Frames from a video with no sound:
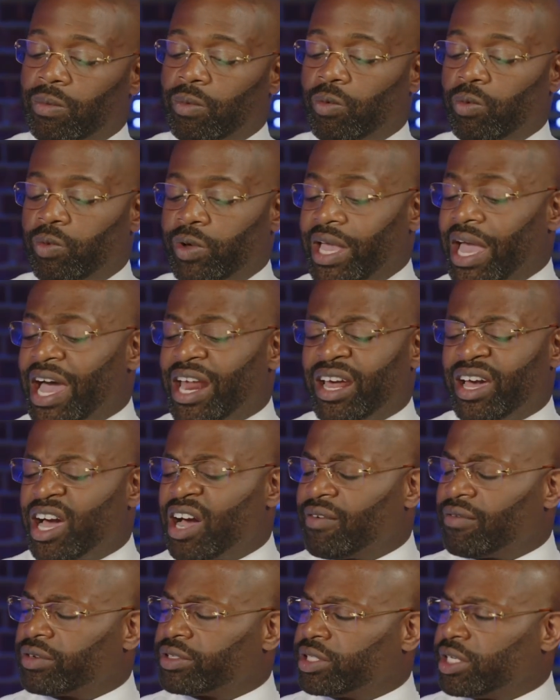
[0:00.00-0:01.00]
we had a
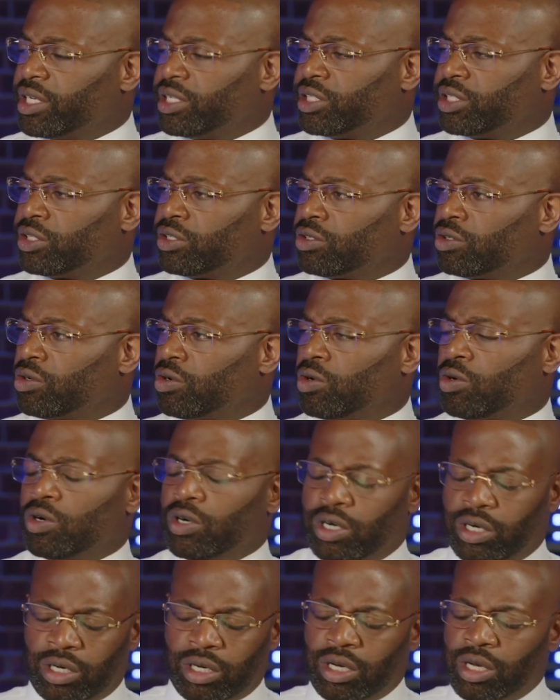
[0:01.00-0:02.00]
conversation
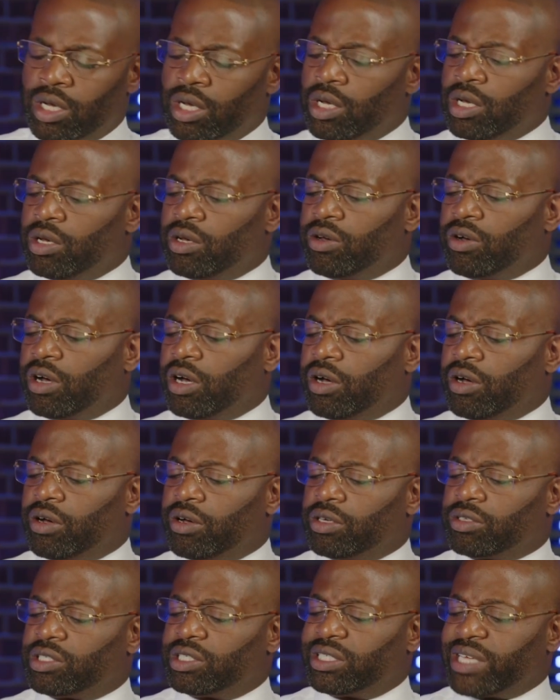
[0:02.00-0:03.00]
on
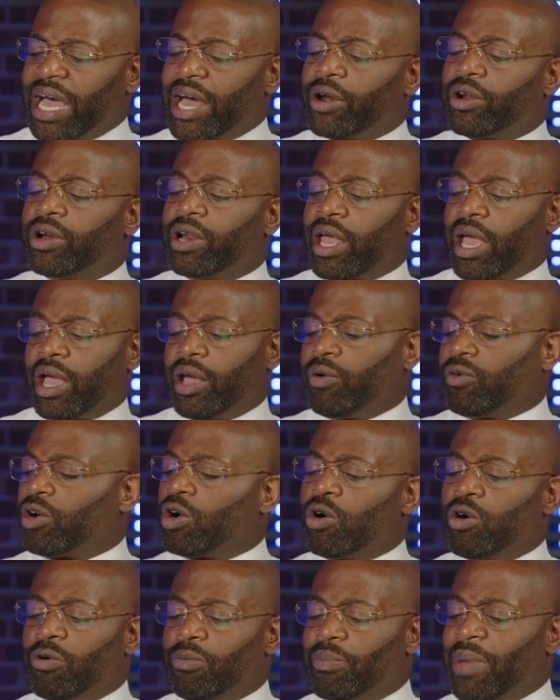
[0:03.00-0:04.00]
Saturday,
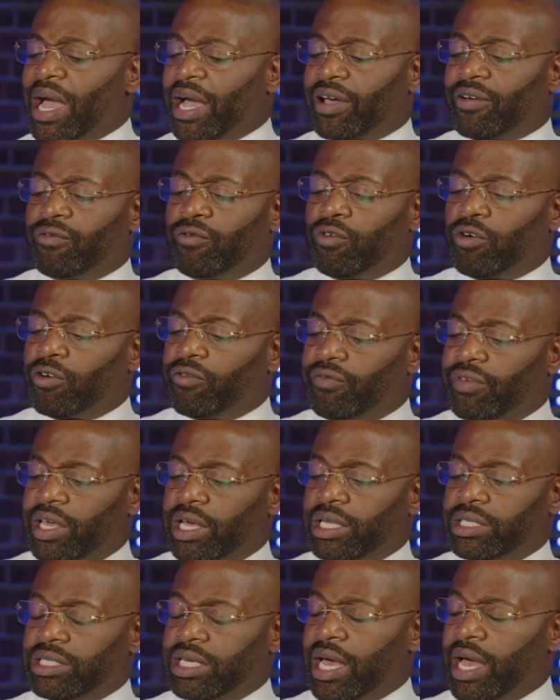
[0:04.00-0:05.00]
going back and forth via
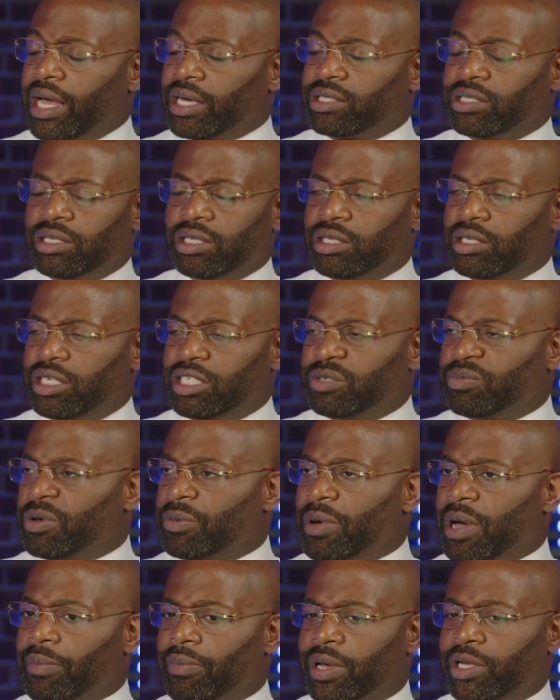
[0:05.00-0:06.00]
text, and he's been
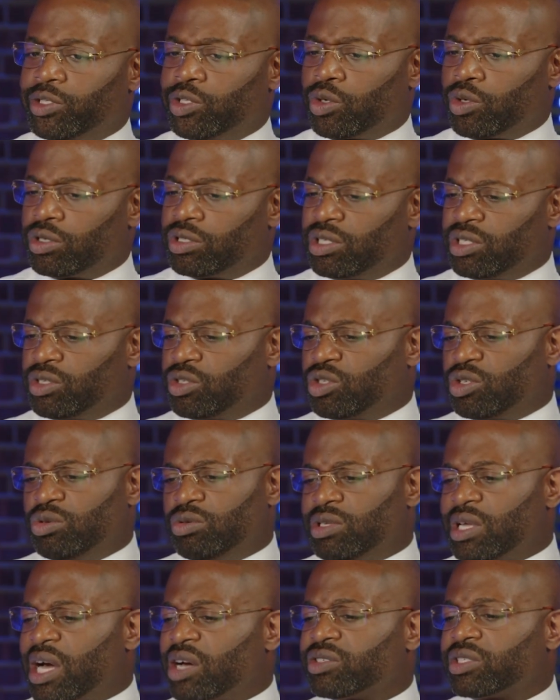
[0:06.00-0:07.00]
my mentor since
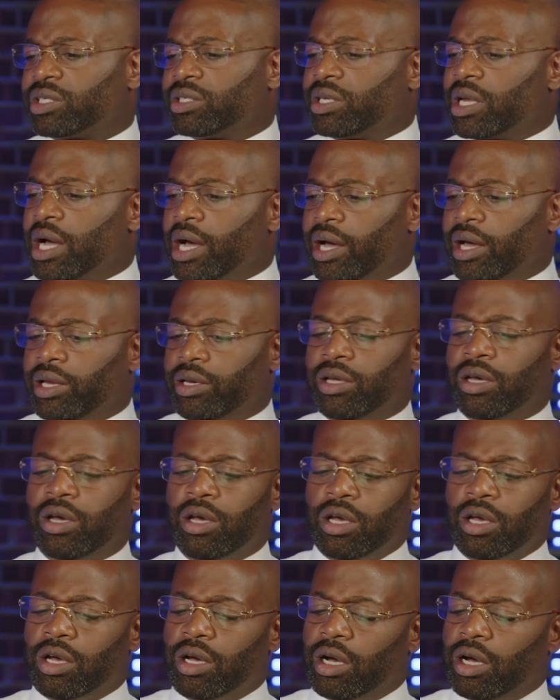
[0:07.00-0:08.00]
2009.
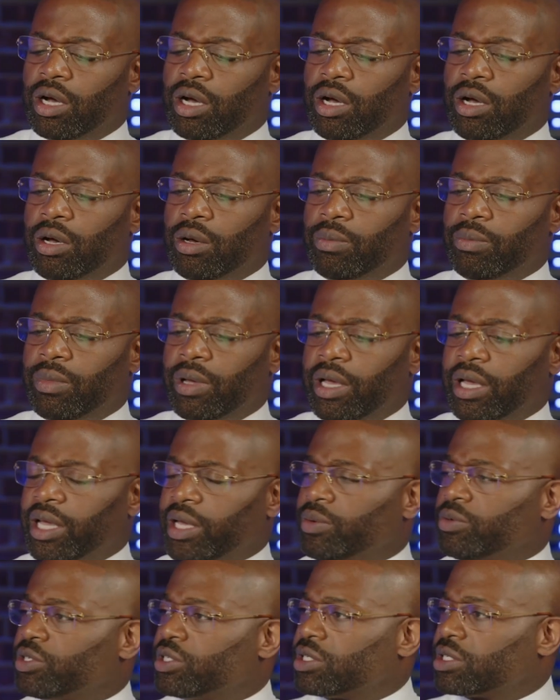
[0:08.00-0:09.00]
And he
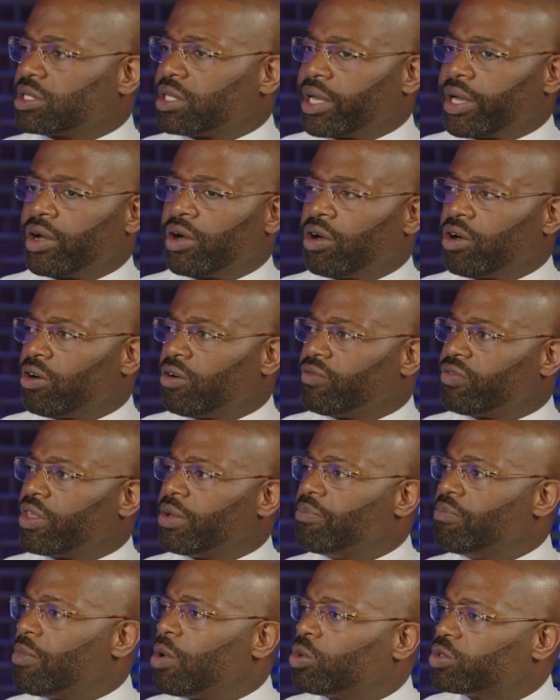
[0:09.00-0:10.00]
was just like, Irv, the
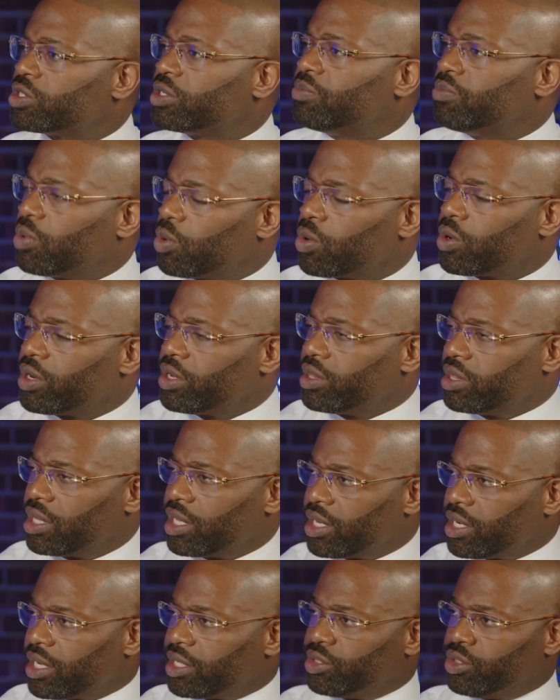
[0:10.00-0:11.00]
most important
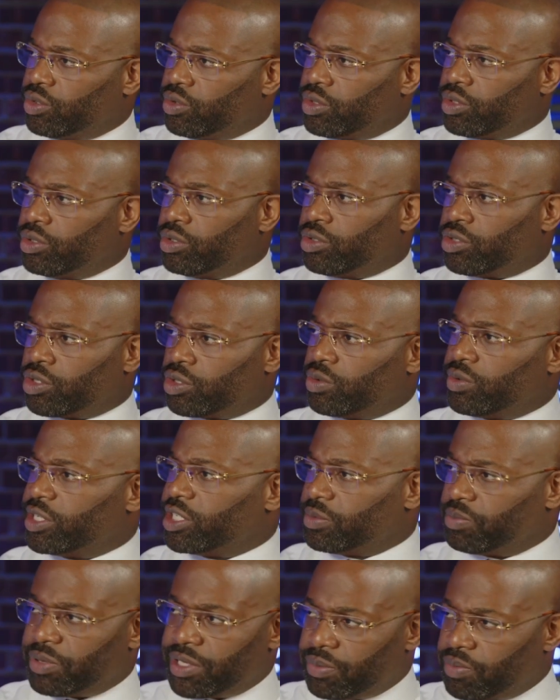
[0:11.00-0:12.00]
thing that you can do is
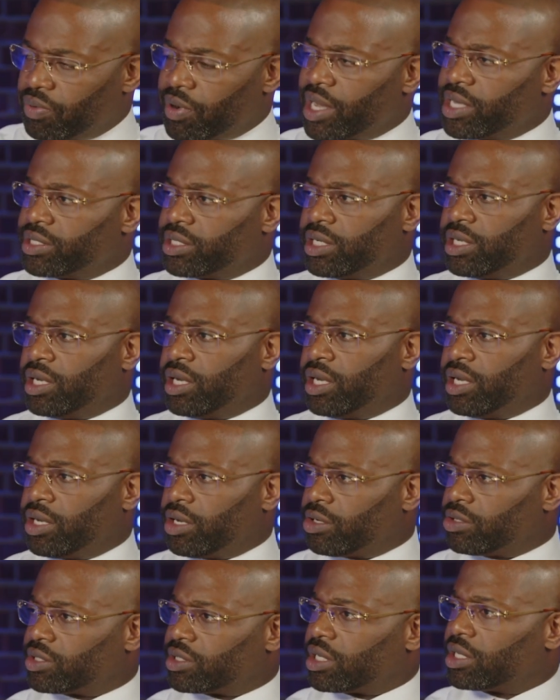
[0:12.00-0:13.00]
be present in
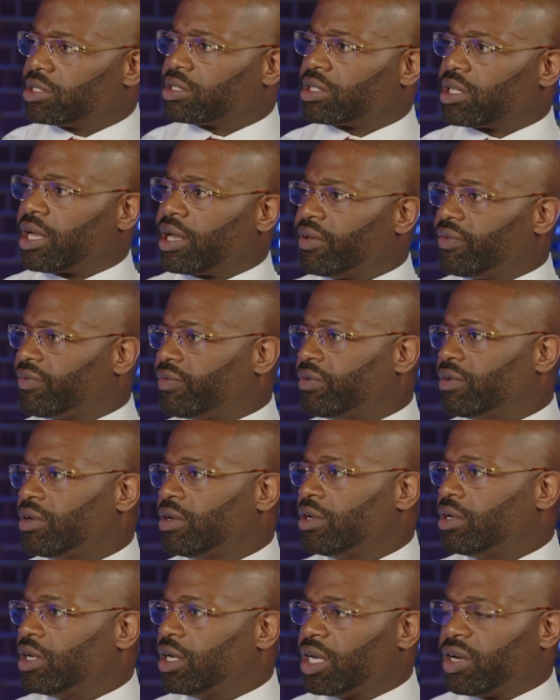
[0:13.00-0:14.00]
your son's life,
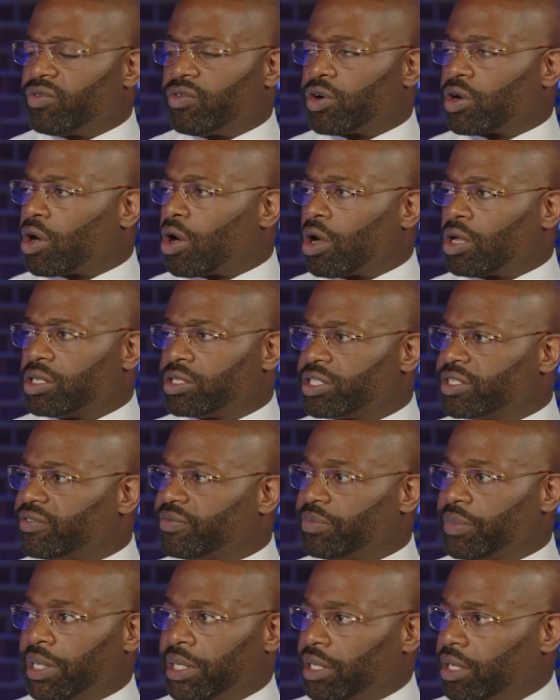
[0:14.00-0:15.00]
regardless of
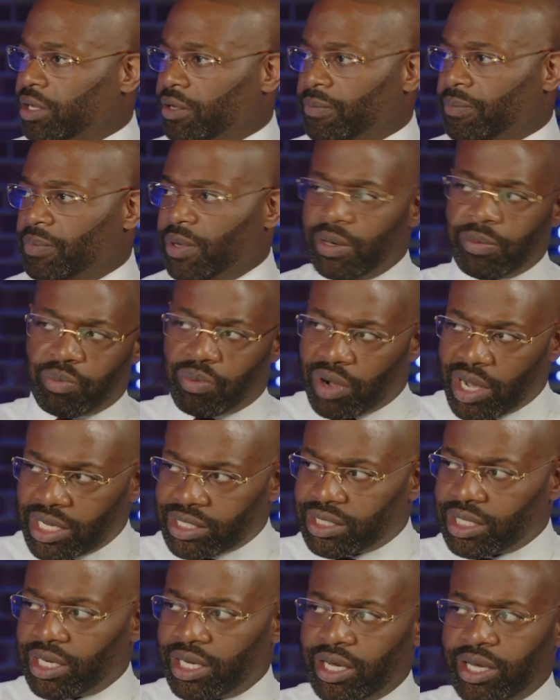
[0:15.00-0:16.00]
money. Be
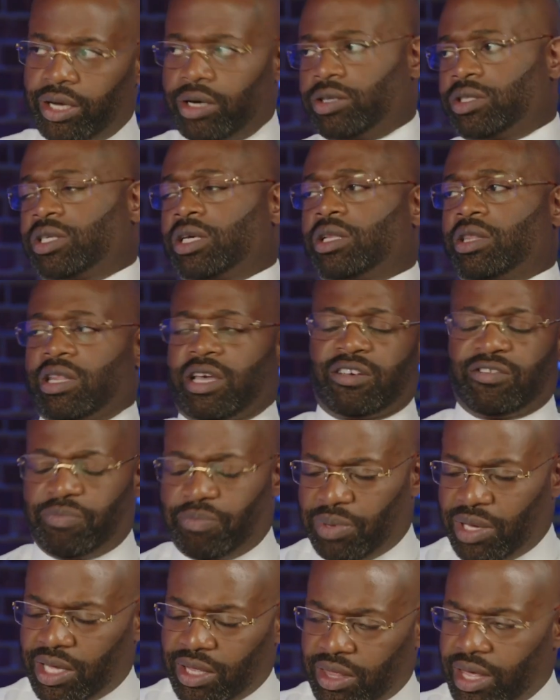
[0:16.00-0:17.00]
present in your son's life.
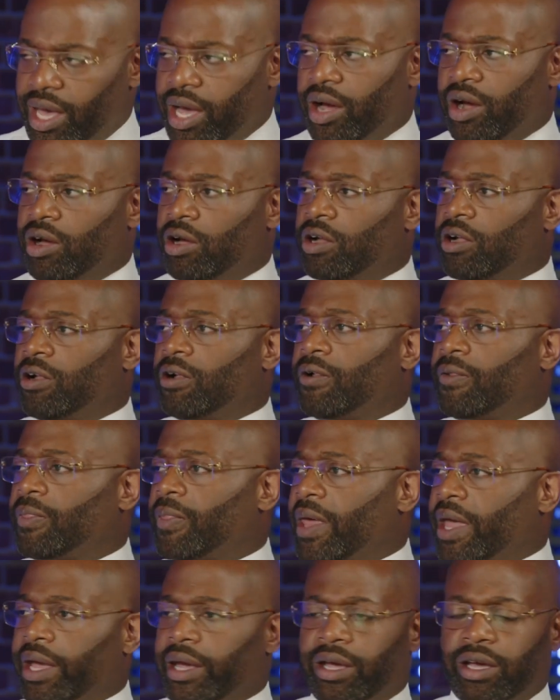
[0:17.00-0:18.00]
Be there.
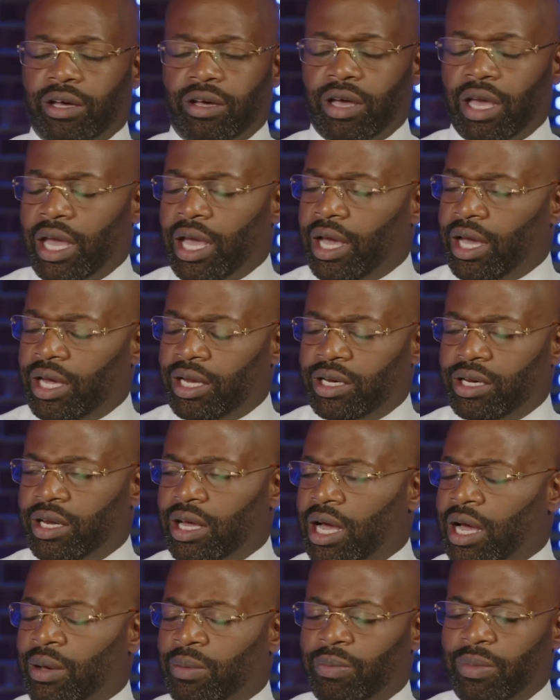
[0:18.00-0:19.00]
Like, and
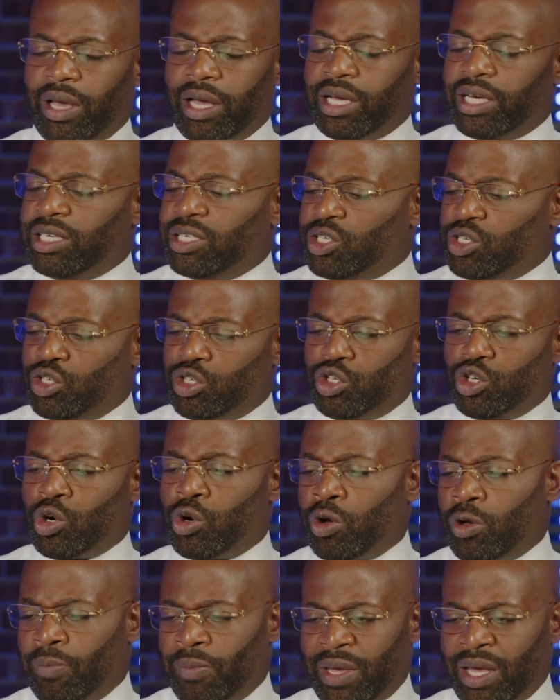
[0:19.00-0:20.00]
he's
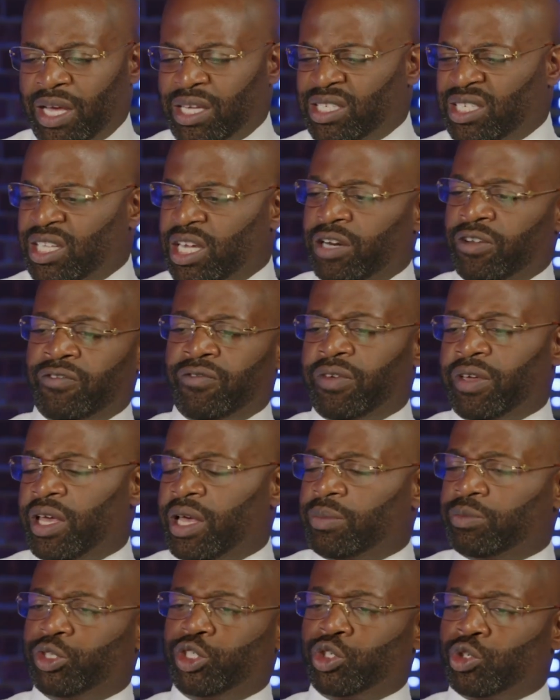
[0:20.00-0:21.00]
showing me, instead of
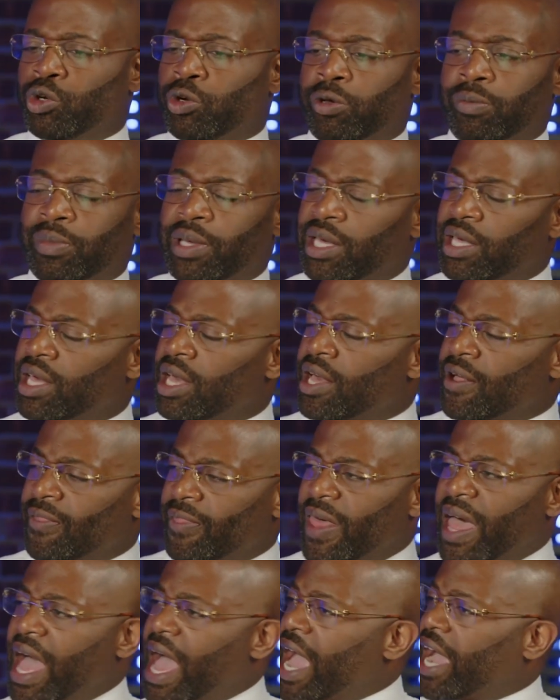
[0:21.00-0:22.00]
him showing me
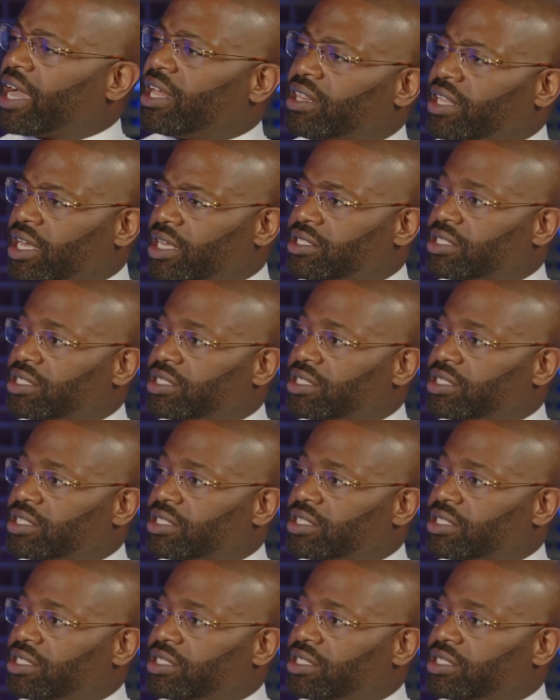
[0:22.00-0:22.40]
the accolades